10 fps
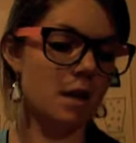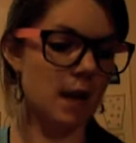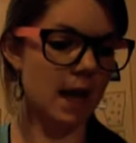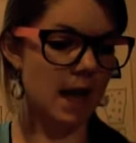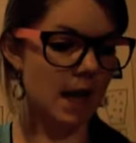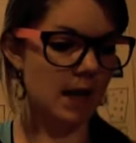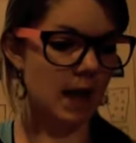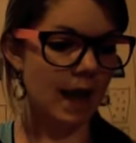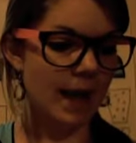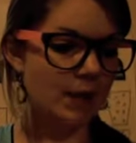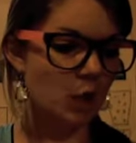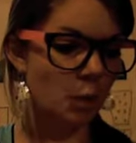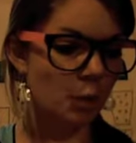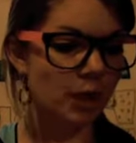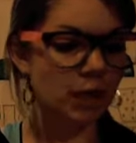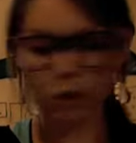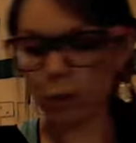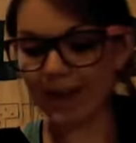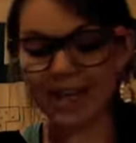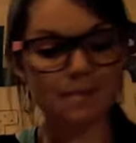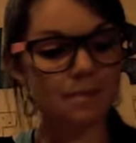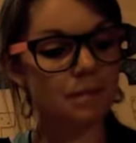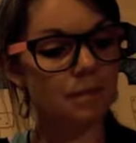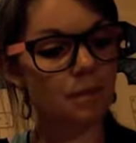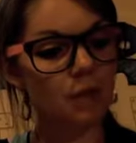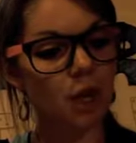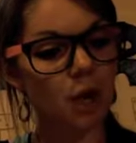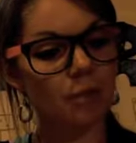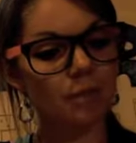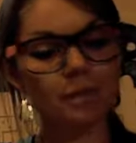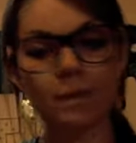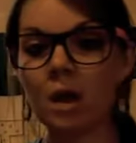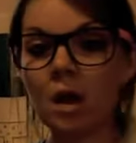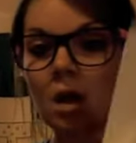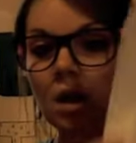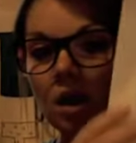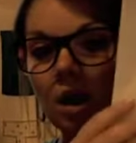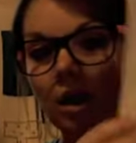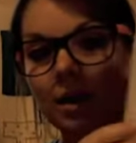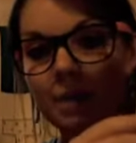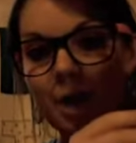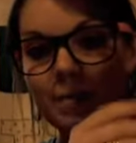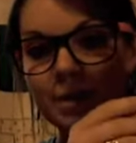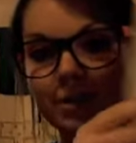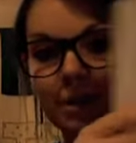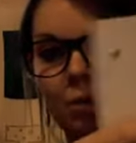And it's homework 20, you know, on the parametric and